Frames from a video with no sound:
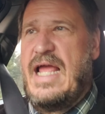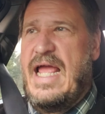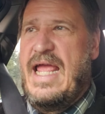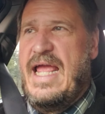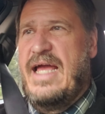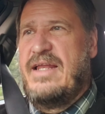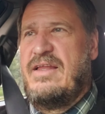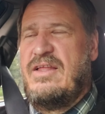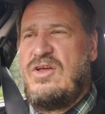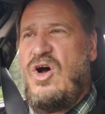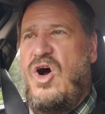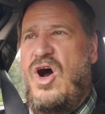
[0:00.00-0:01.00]
and
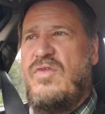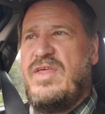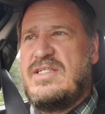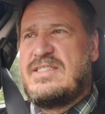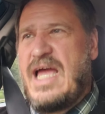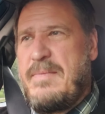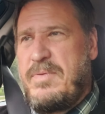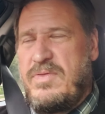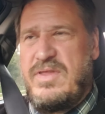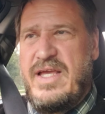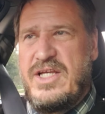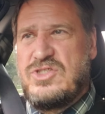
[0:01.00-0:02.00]
all these type of
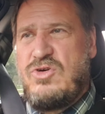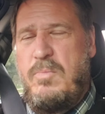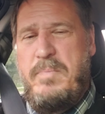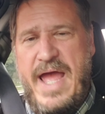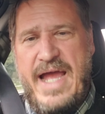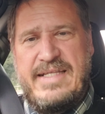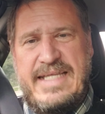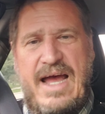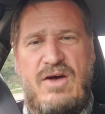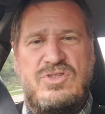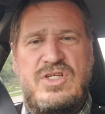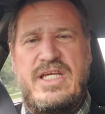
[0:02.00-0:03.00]
things go back
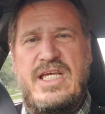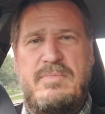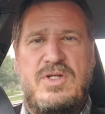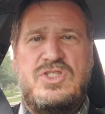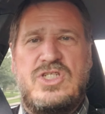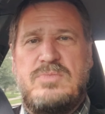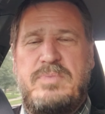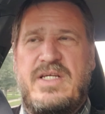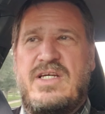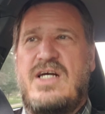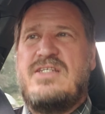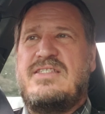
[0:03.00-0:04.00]
down to images
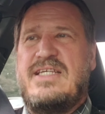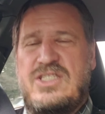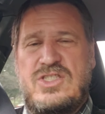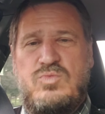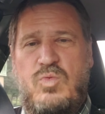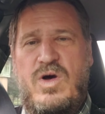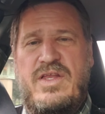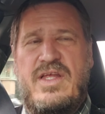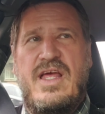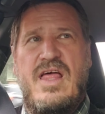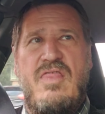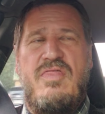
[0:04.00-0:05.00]
because this is what
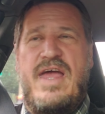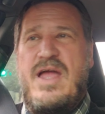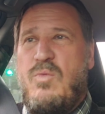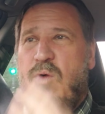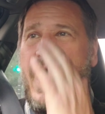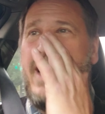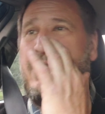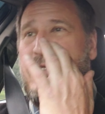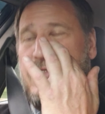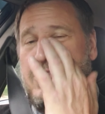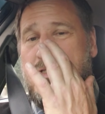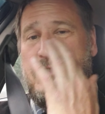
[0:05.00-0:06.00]
they want
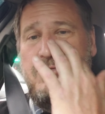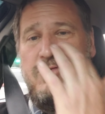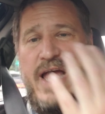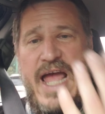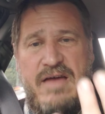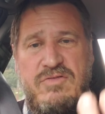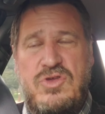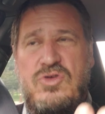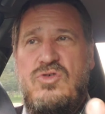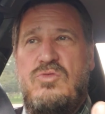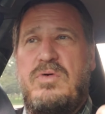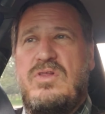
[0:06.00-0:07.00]
to have
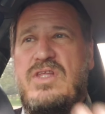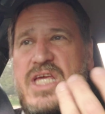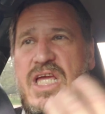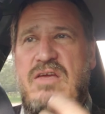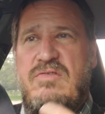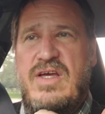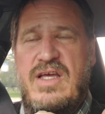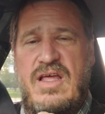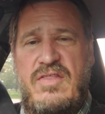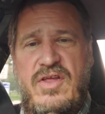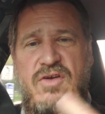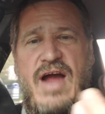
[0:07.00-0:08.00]
you believe
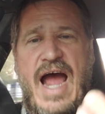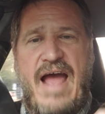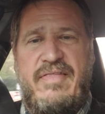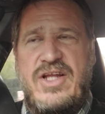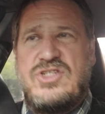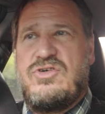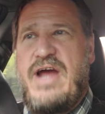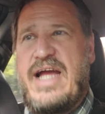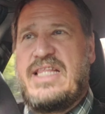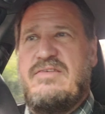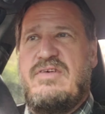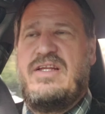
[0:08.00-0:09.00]
they're highly
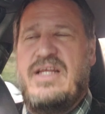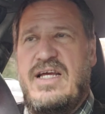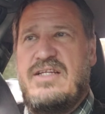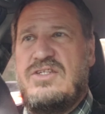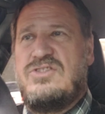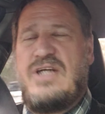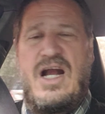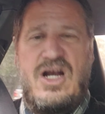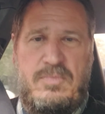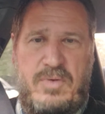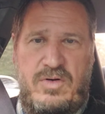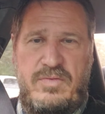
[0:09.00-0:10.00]
attractive and
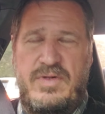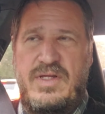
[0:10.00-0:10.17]
desirable